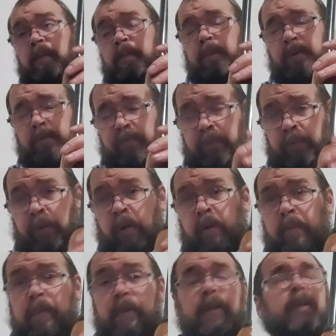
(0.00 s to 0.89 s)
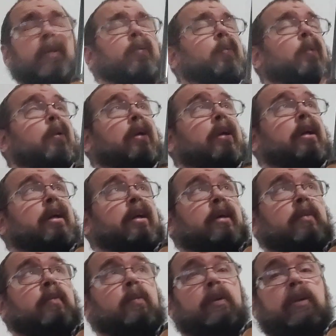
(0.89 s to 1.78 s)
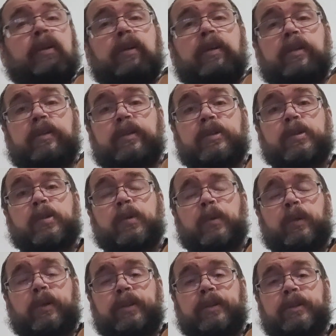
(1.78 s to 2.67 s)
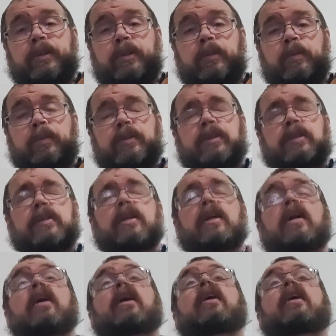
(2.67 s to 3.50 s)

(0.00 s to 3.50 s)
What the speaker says: Preferably, you want a gun with screw and chokes,